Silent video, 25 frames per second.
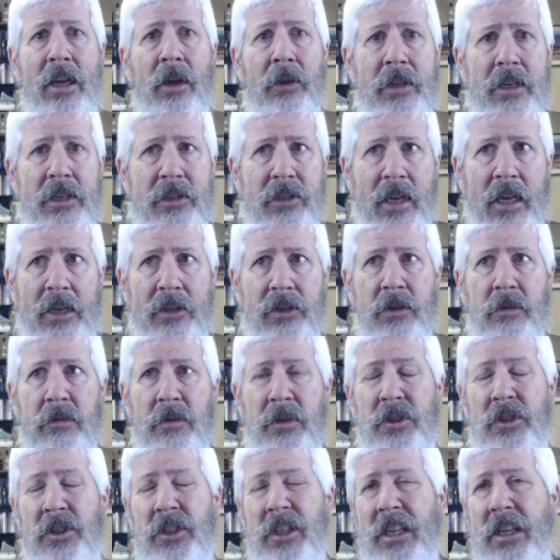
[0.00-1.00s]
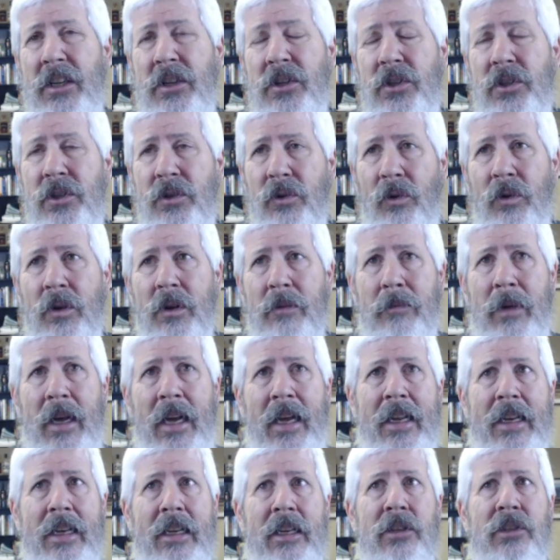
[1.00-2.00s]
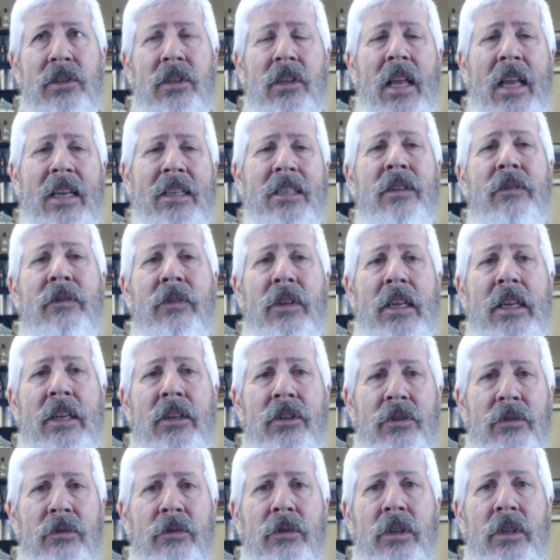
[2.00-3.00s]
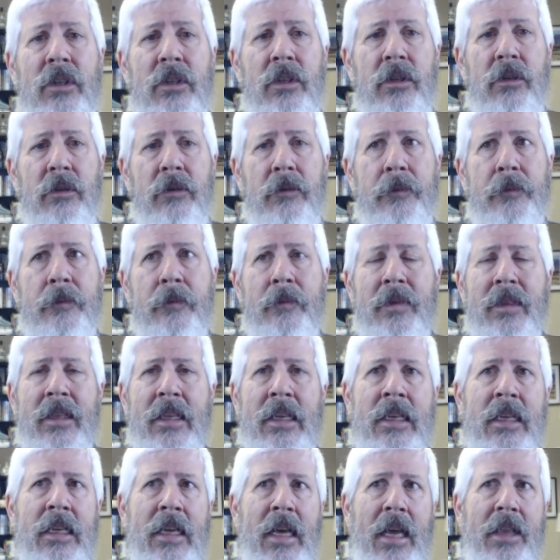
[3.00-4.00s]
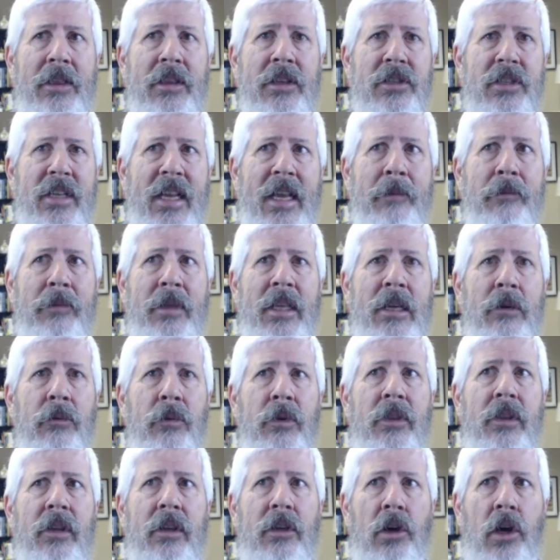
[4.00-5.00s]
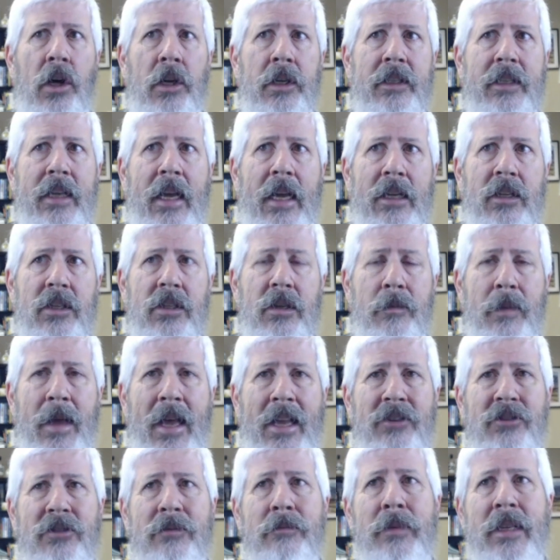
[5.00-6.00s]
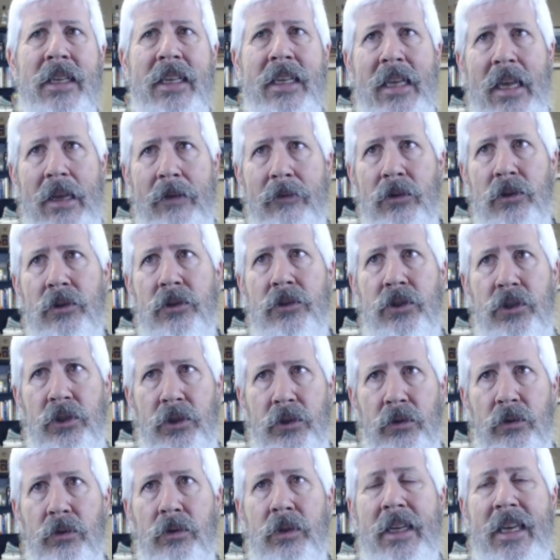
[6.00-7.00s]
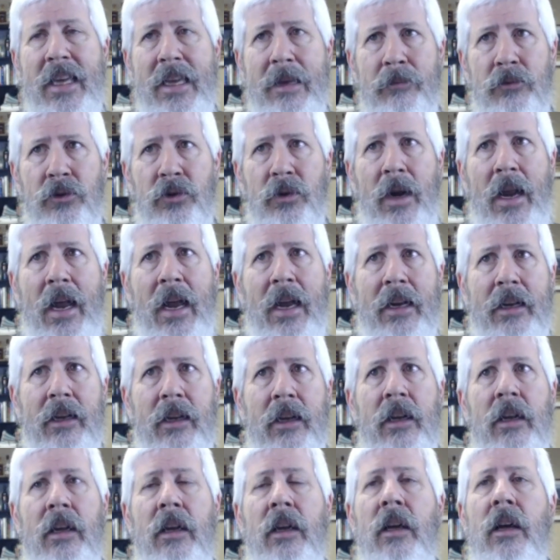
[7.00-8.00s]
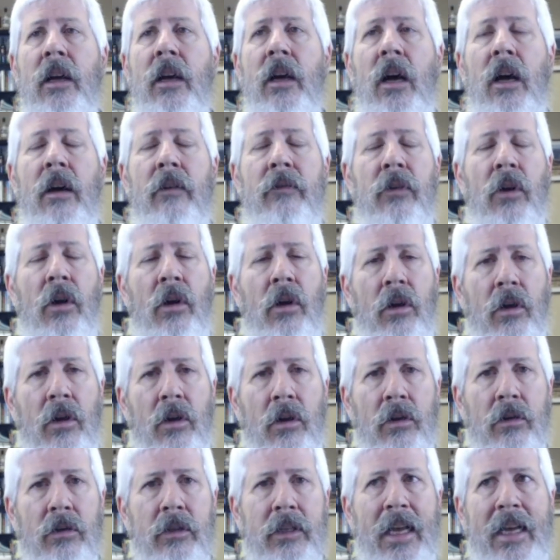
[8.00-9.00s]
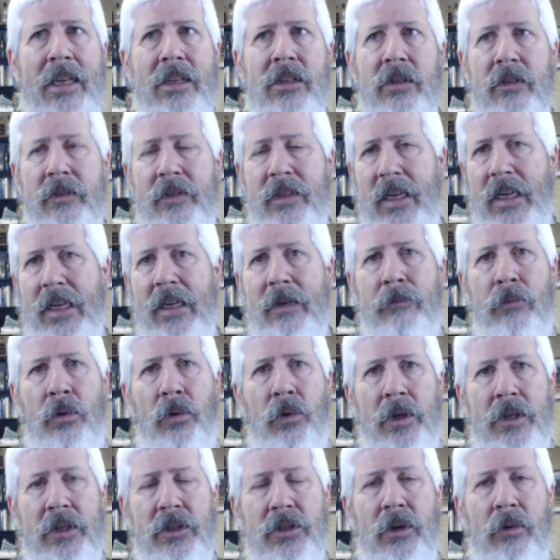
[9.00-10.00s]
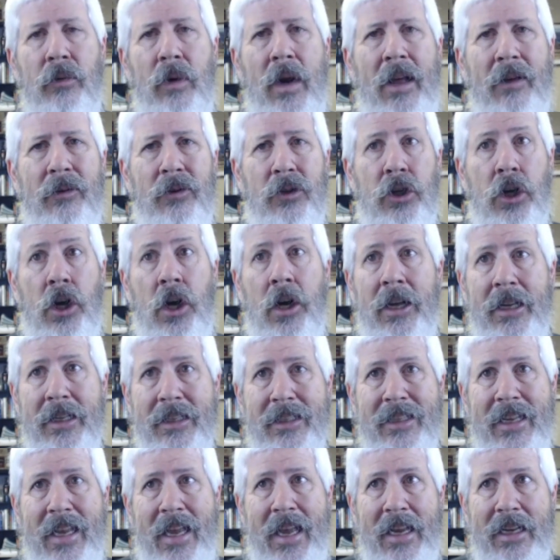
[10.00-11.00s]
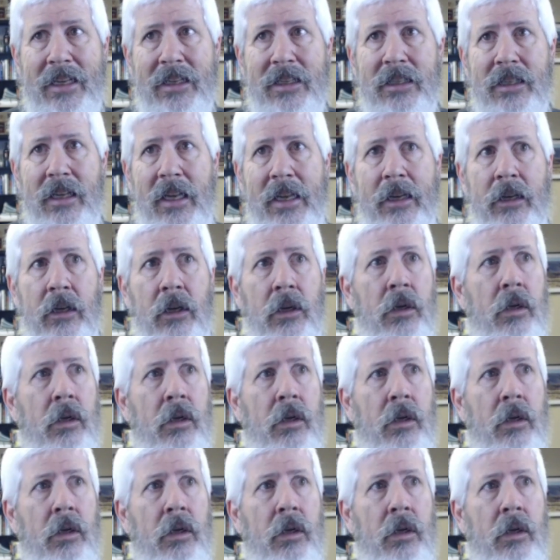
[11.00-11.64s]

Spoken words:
all these attributes. You can sort by it. There's lots of things you can do. And the same thing with the contacts. Imagine being able to keep track of all kinds of data points around contacts, like